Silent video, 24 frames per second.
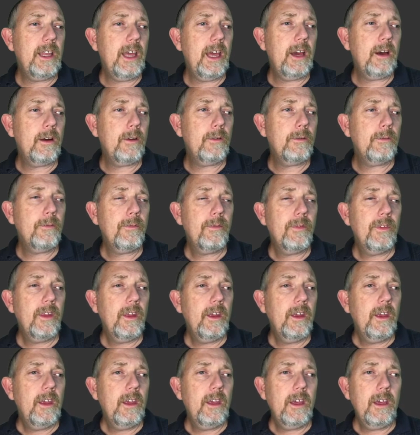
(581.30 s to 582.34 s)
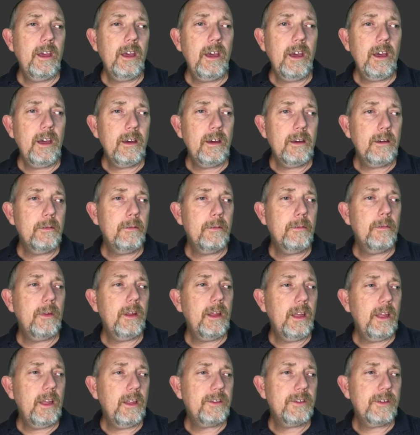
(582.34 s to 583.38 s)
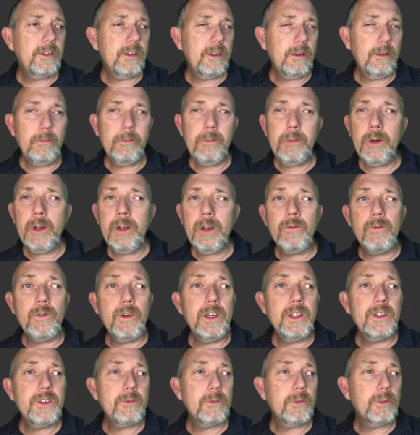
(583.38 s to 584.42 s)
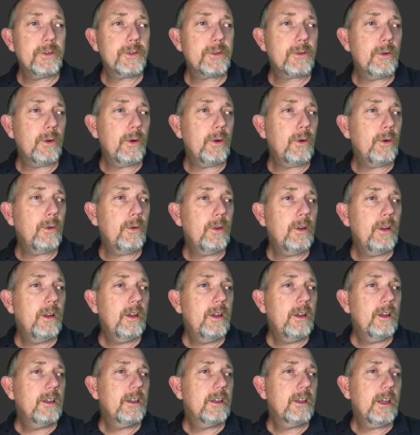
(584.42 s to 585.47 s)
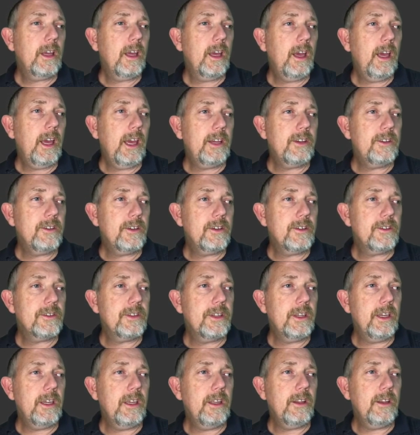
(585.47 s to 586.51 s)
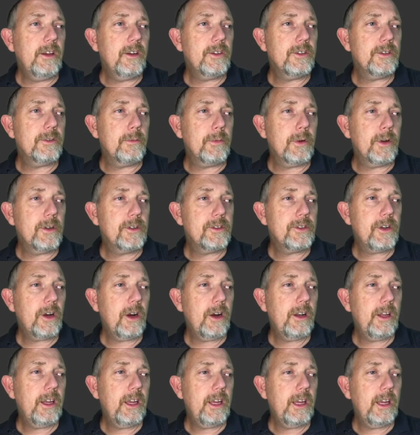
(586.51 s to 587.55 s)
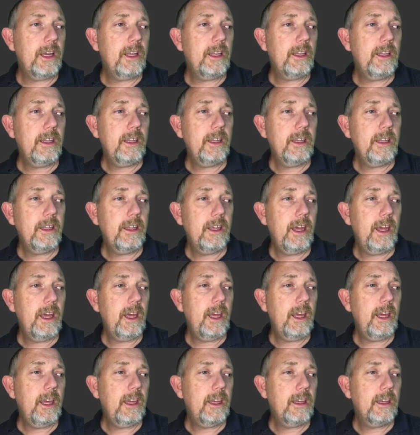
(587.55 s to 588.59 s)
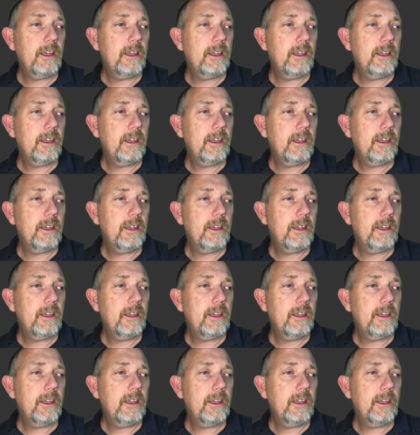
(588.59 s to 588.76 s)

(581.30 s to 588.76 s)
now, it's a pretty reasonable scroll. As you can see, there's the Burner's Tart again. Yay.